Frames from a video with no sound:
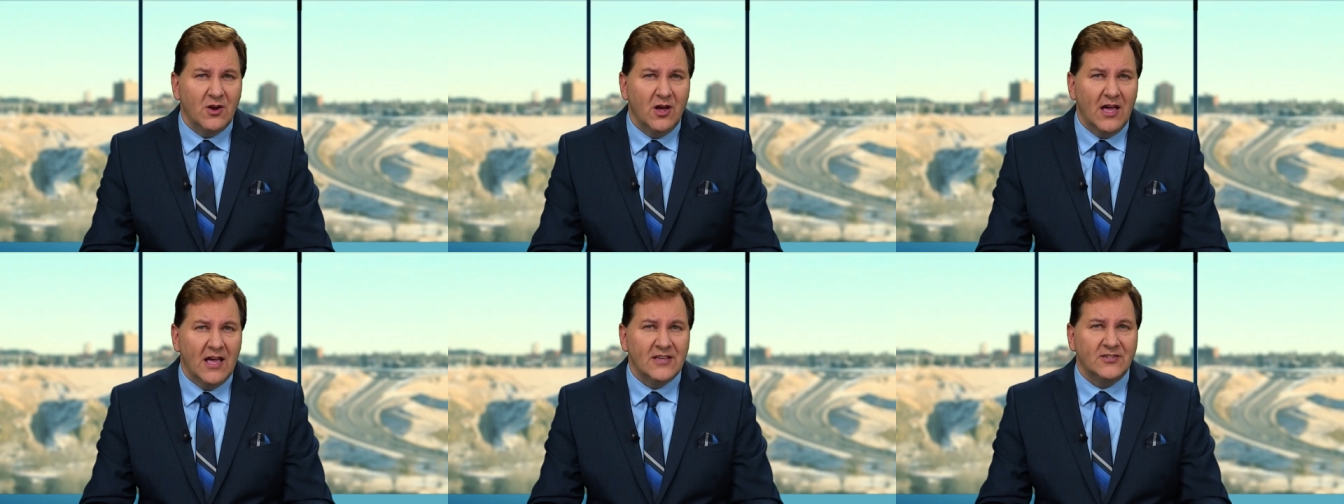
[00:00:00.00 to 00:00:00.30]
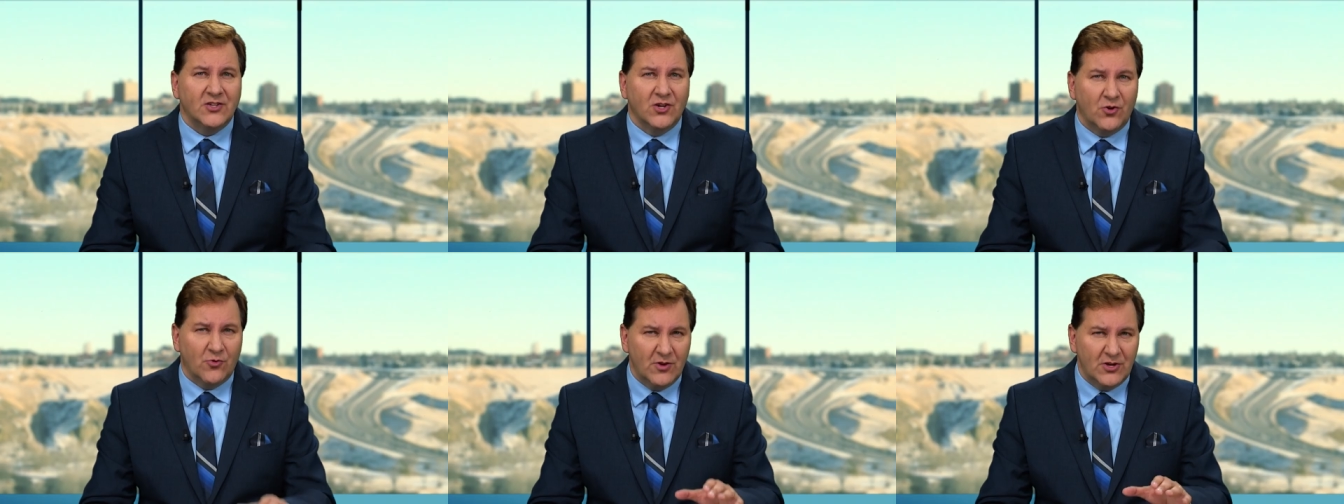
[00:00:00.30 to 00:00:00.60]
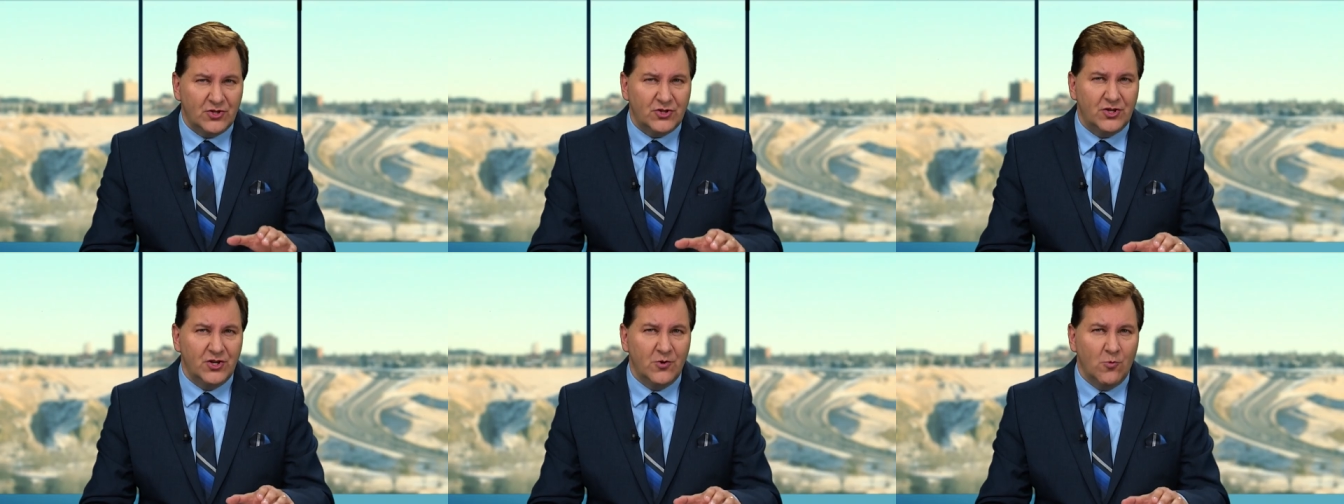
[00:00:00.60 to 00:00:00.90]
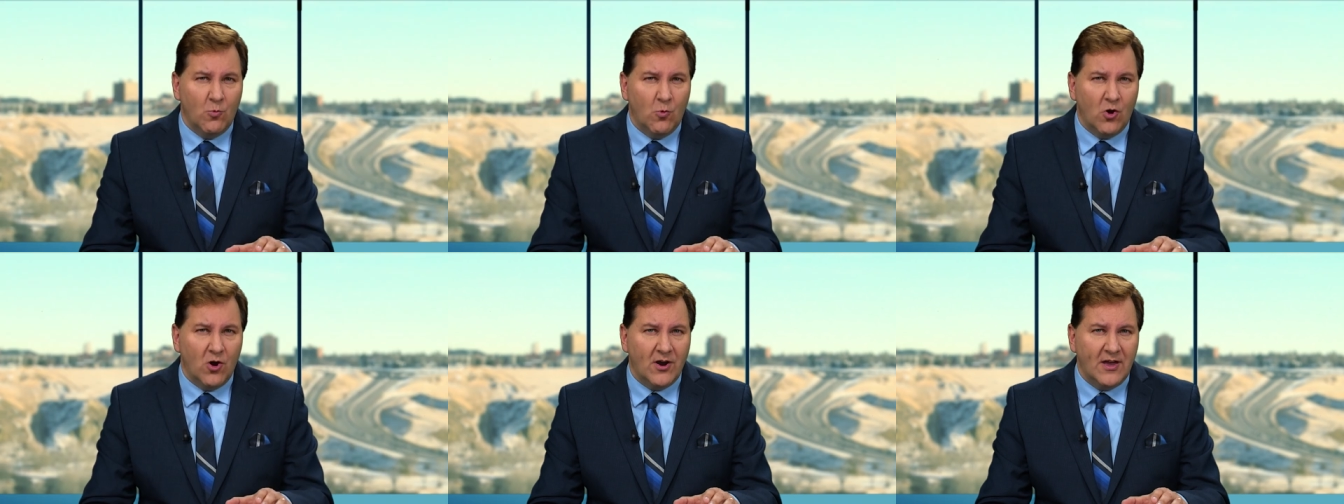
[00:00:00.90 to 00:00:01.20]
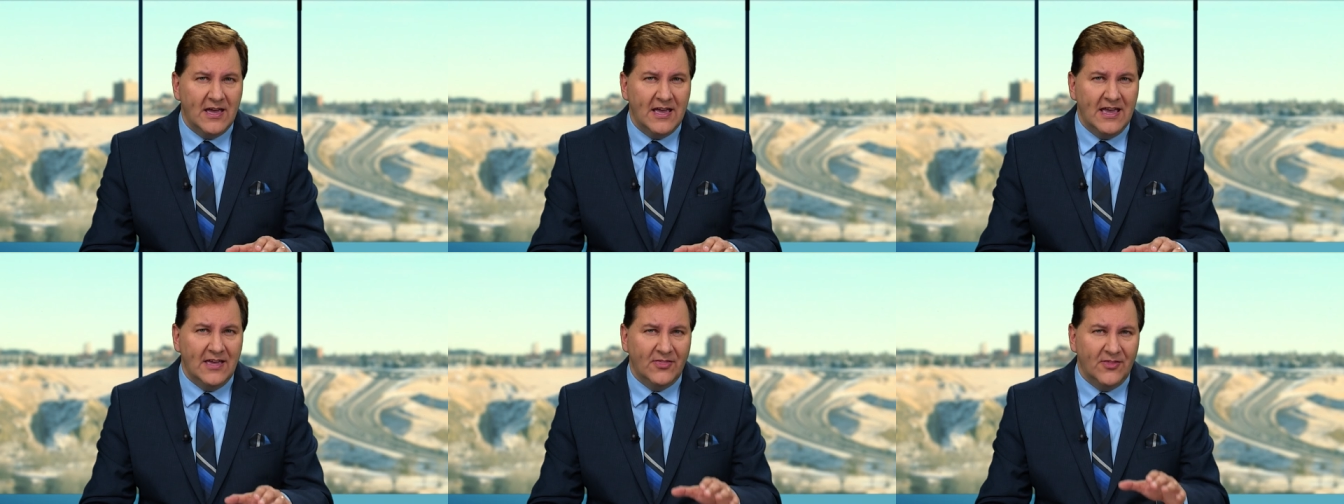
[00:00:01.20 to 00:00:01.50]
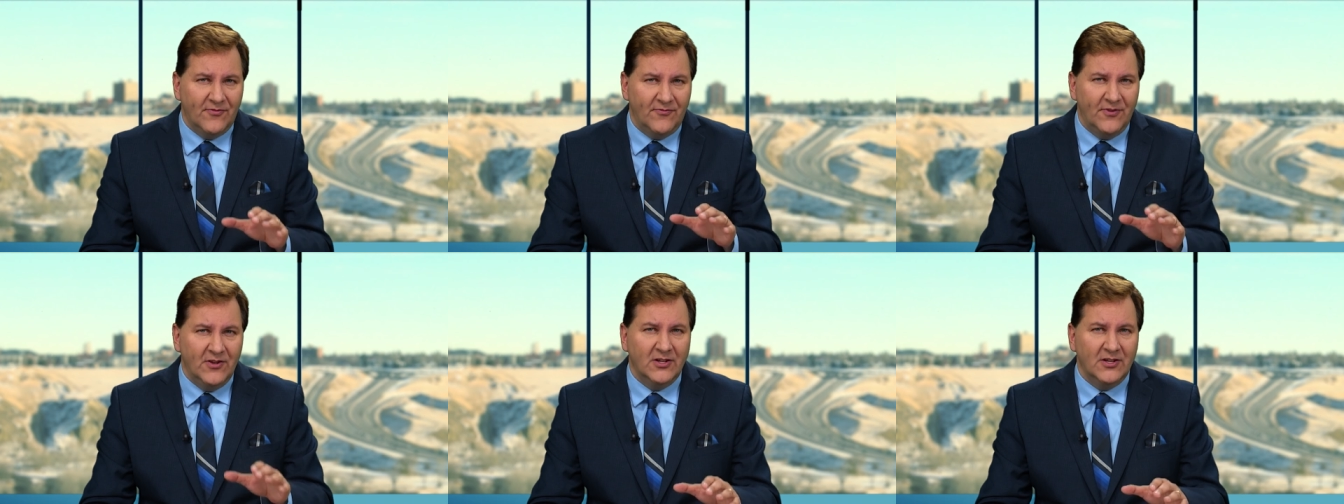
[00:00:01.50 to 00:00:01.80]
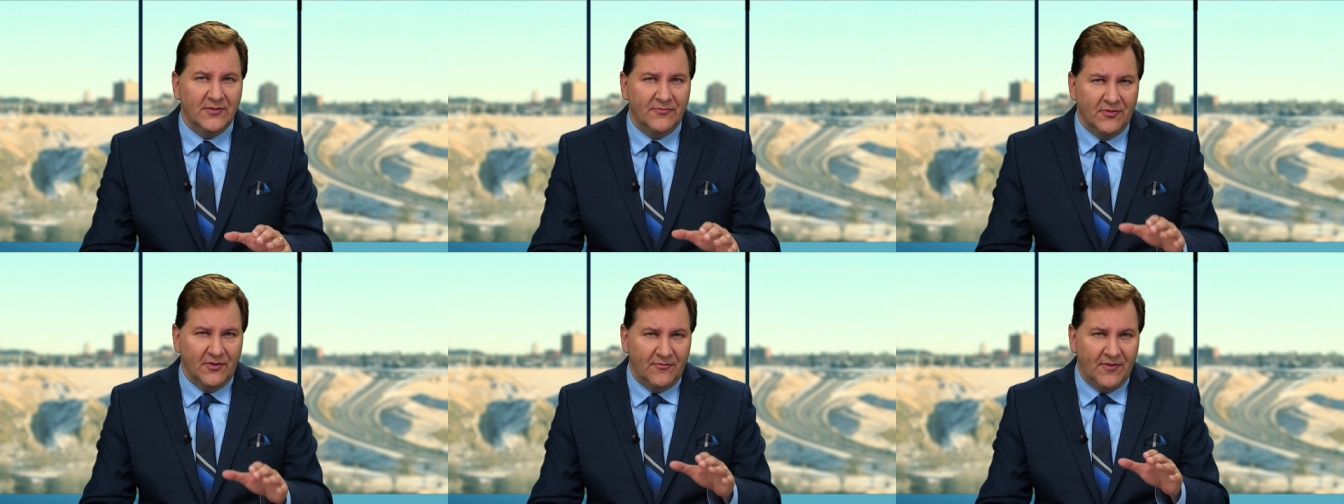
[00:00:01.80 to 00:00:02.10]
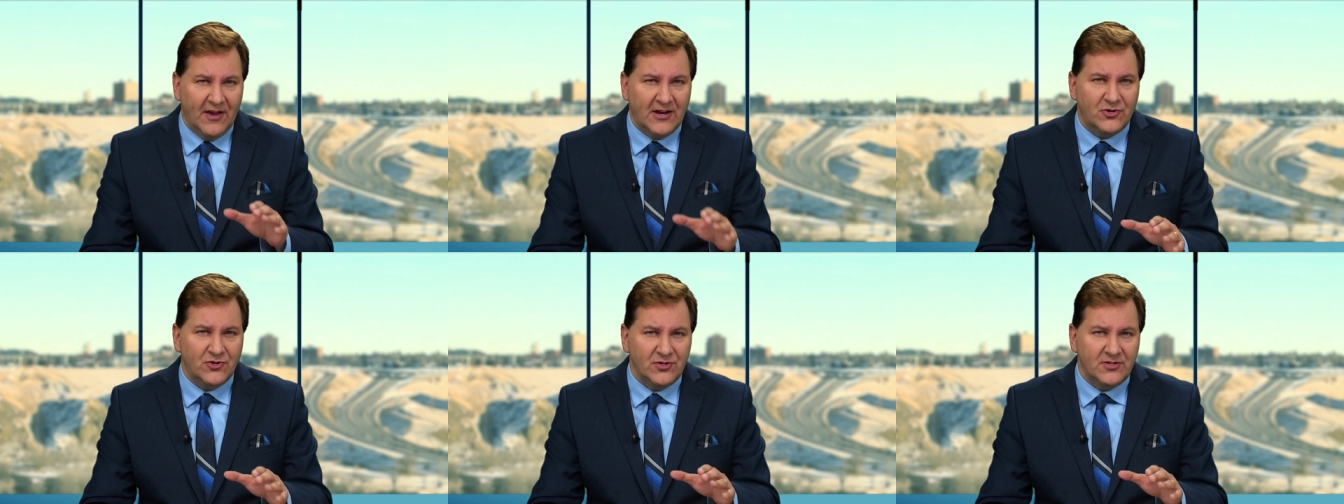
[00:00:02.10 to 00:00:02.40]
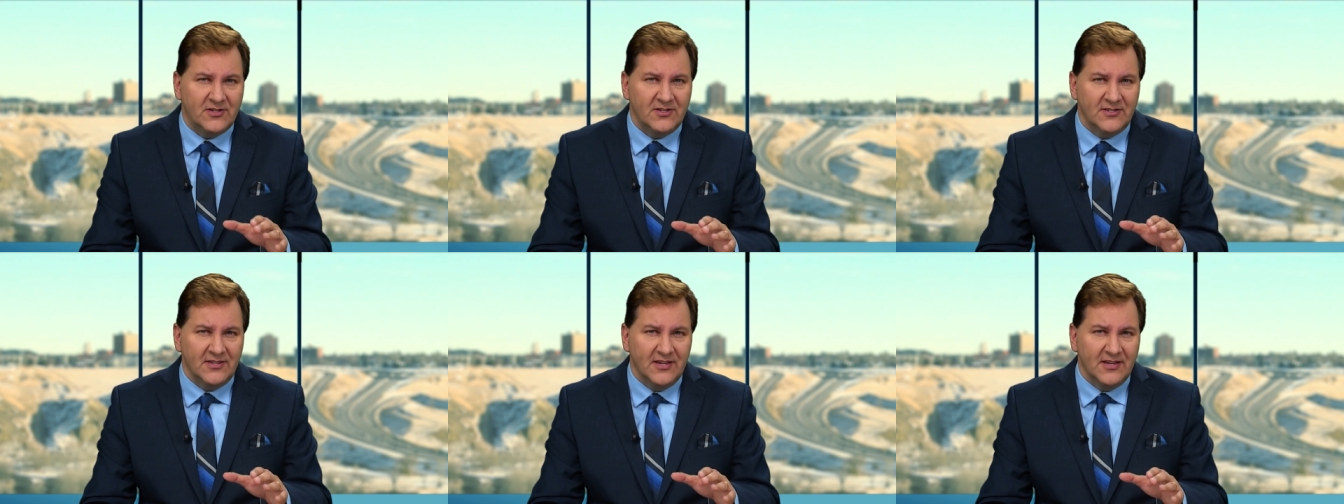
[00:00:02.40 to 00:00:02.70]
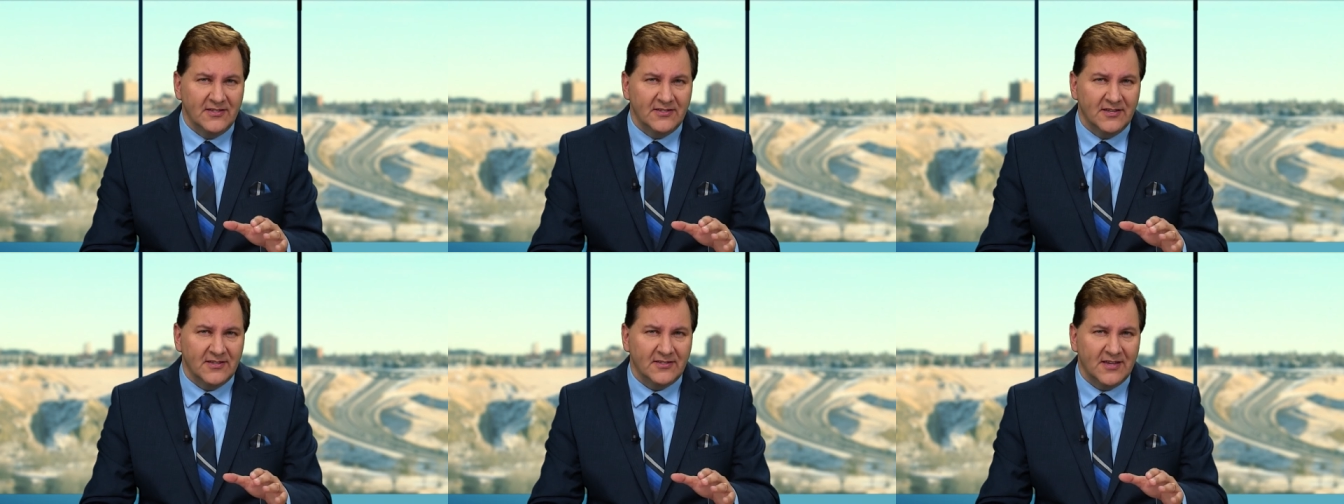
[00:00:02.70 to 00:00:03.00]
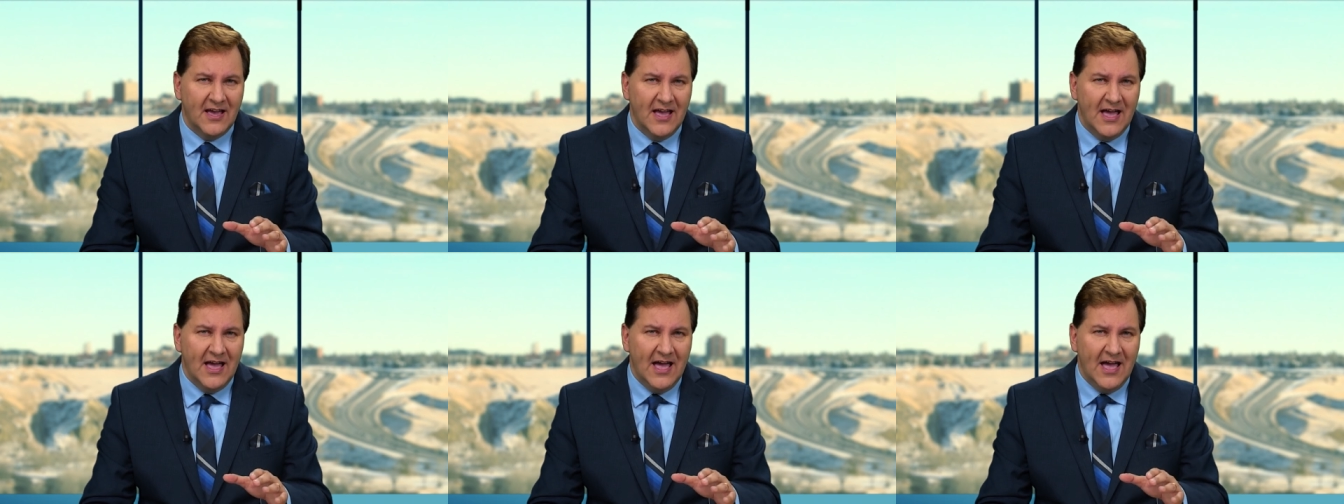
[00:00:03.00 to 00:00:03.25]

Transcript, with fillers: As a Christian working in the field of infectious diseases,